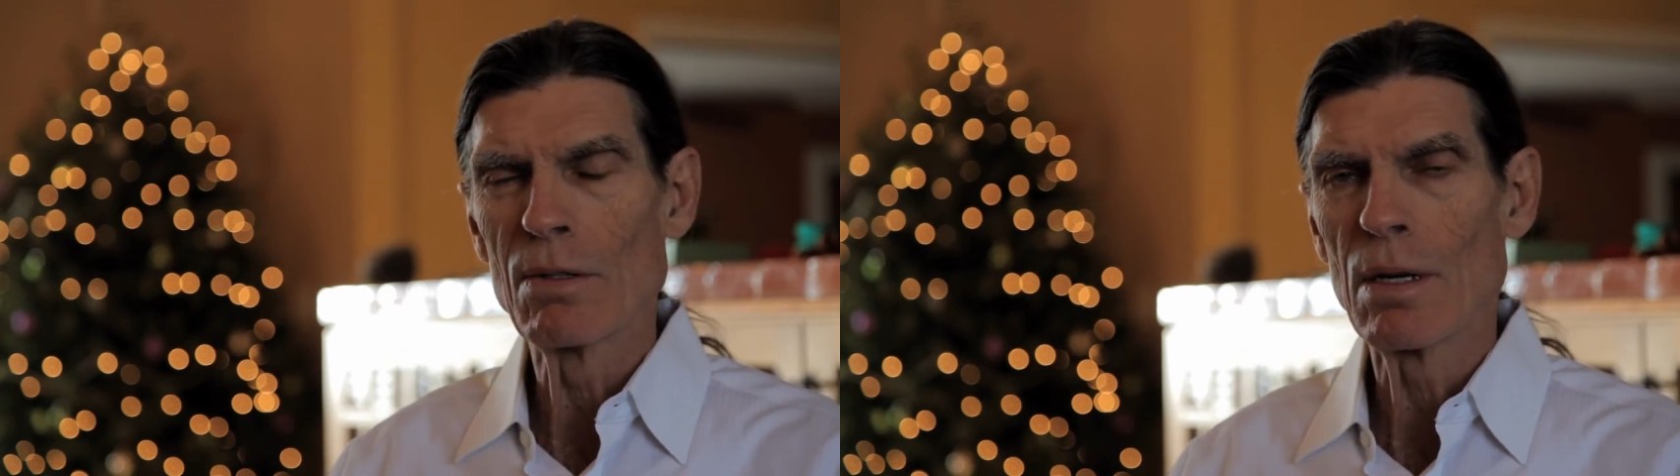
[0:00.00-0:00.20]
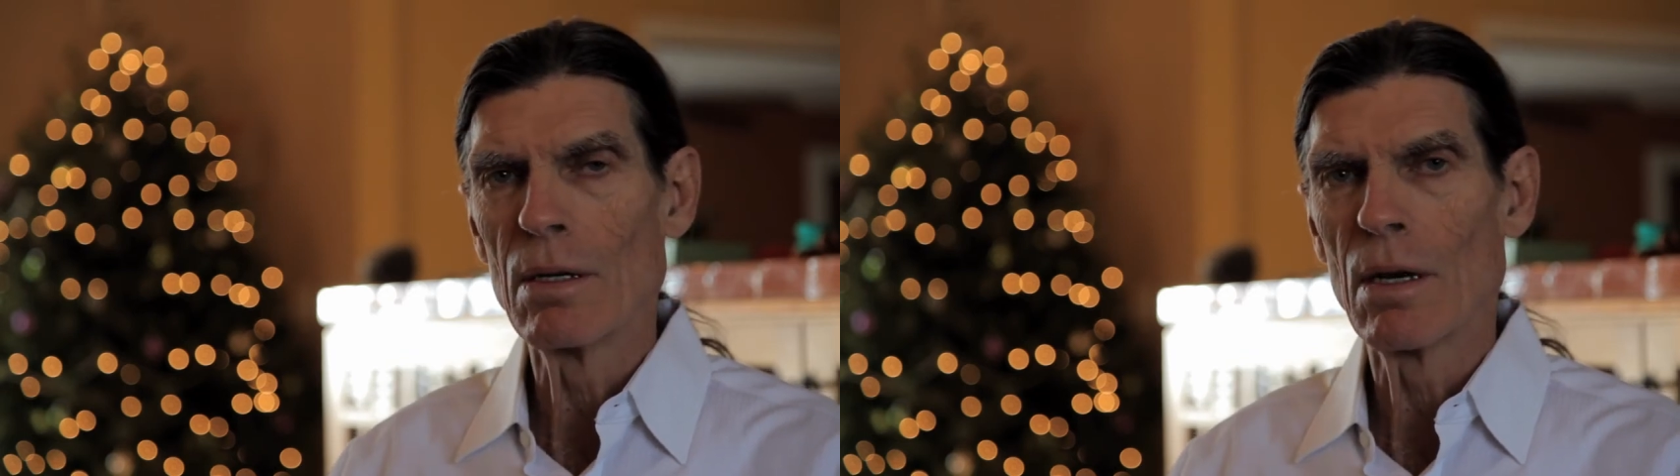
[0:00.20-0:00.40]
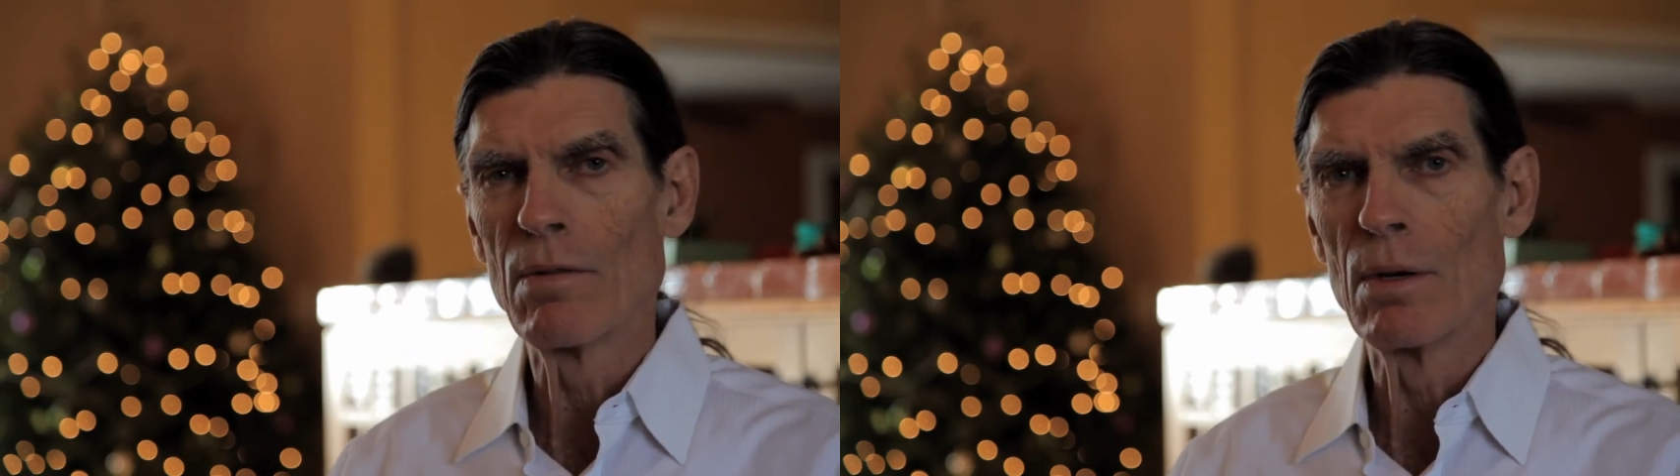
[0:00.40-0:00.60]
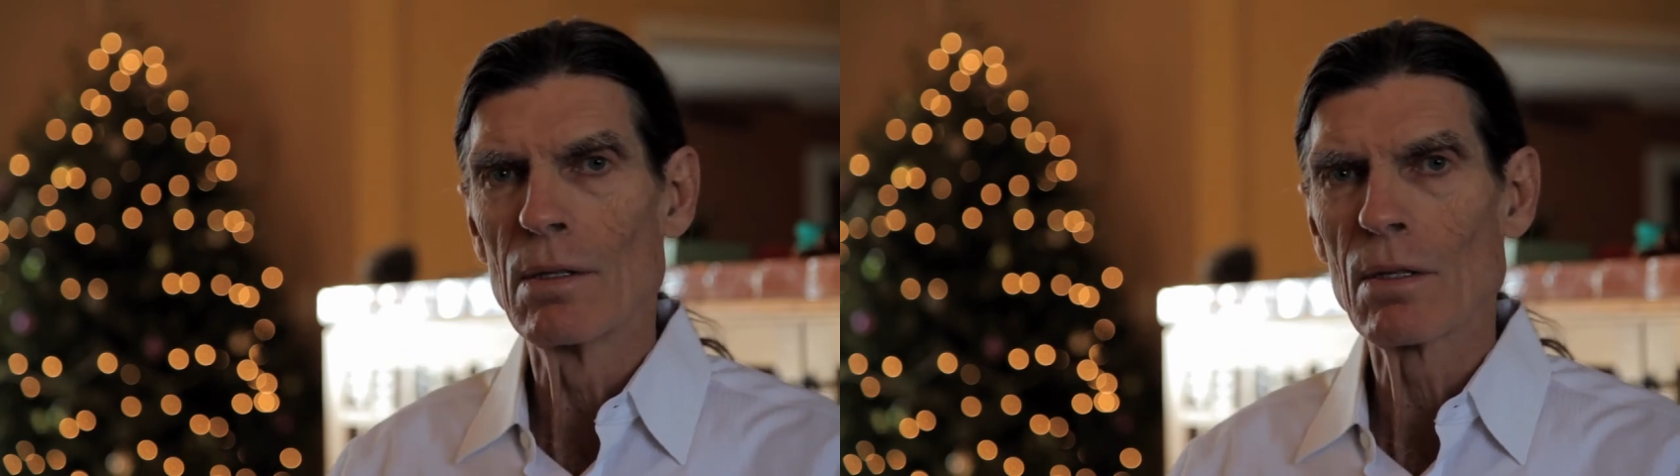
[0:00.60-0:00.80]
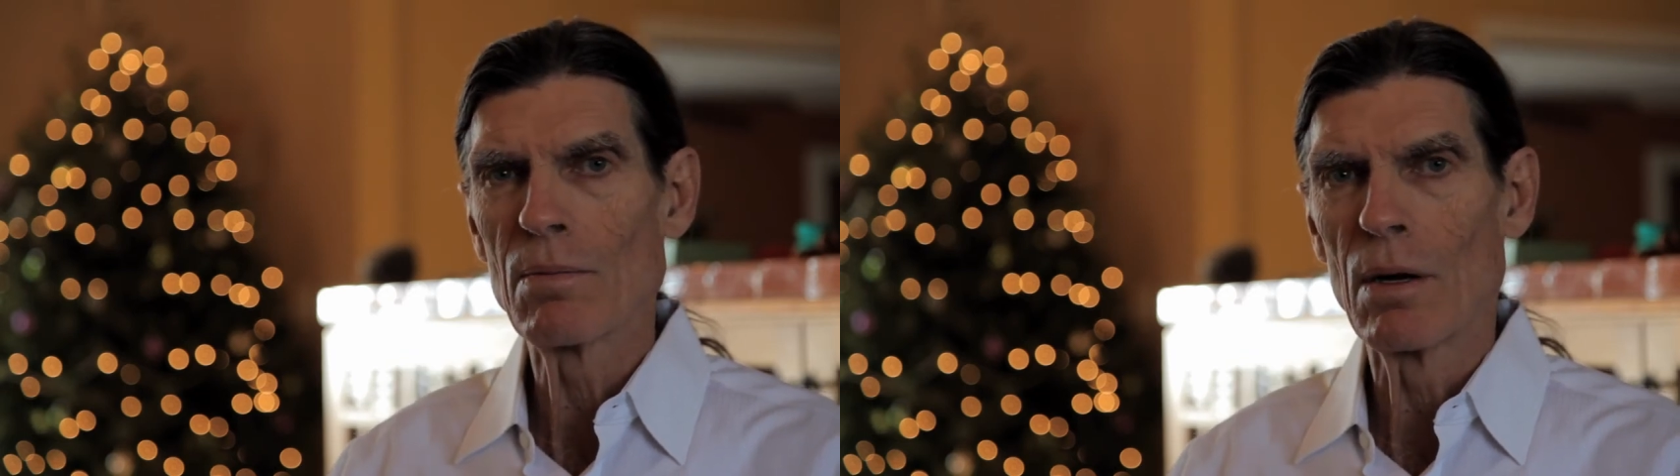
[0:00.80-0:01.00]
say you have a
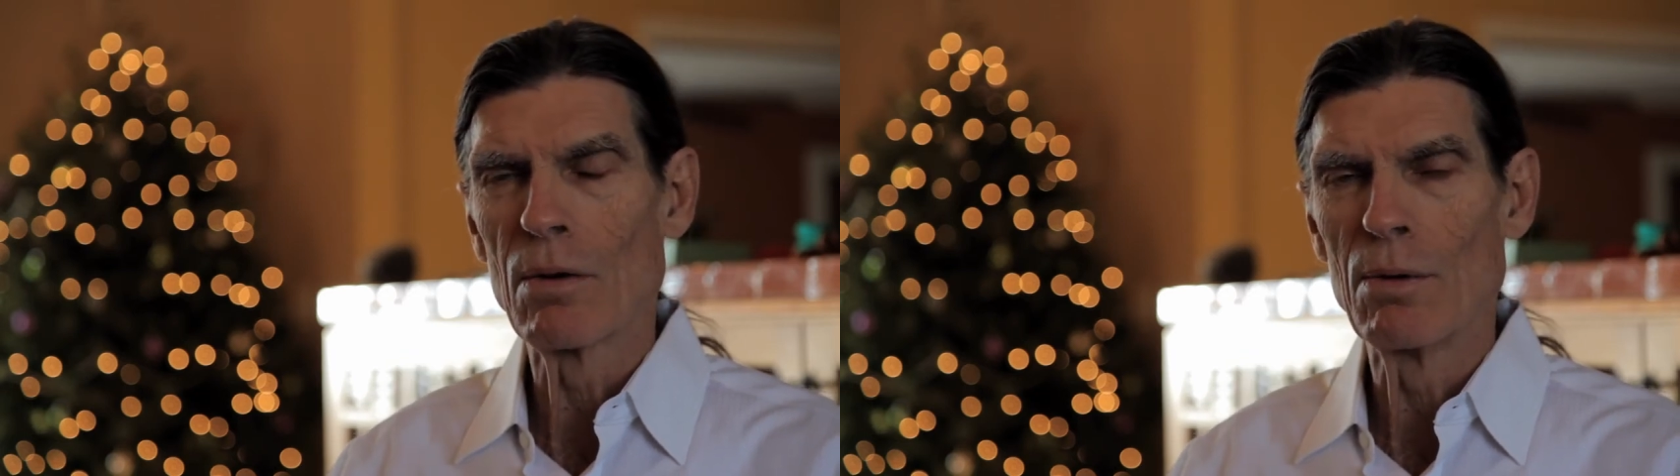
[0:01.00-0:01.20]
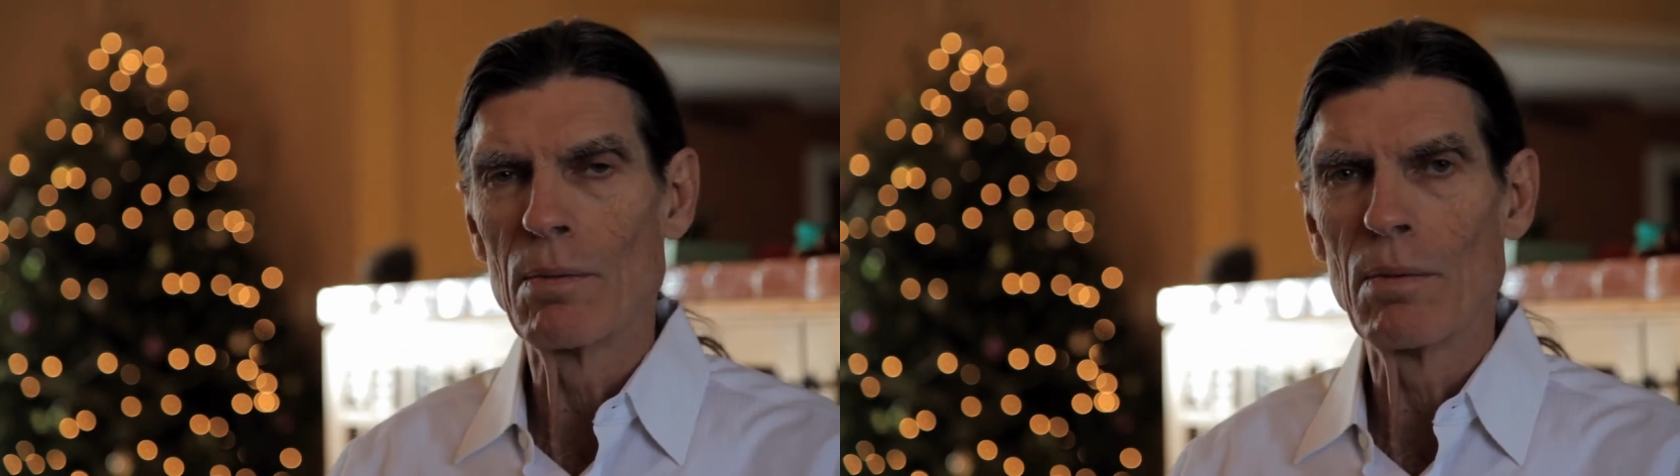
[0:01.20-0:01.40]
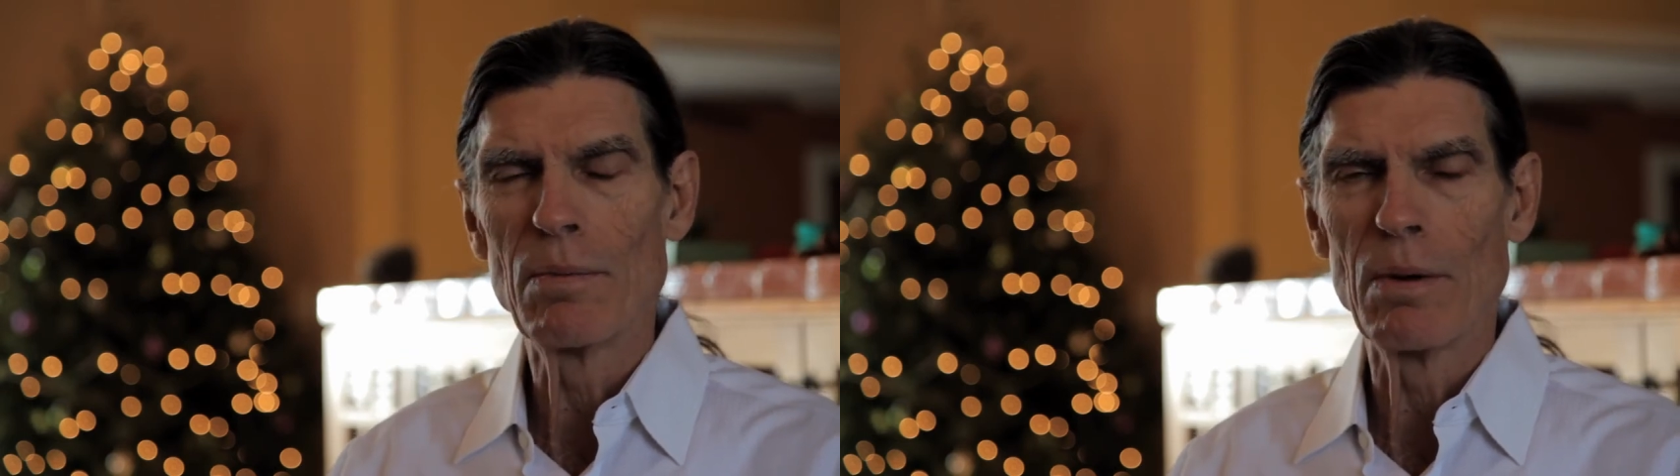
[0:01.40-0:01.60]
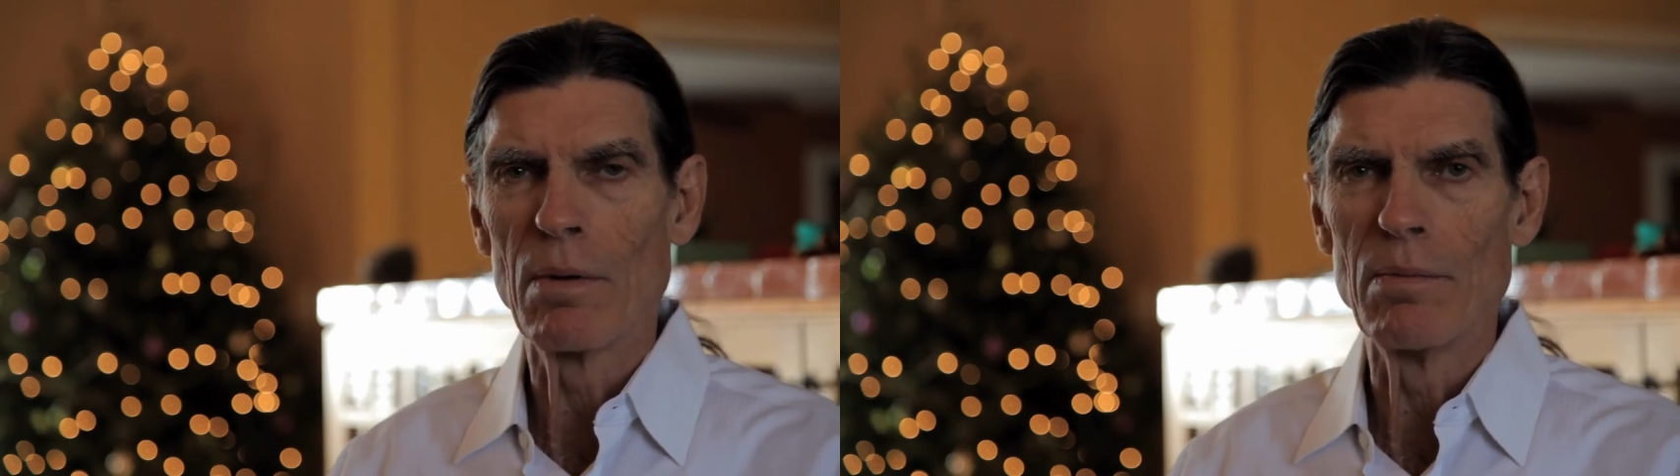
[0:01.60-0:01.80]
small group of people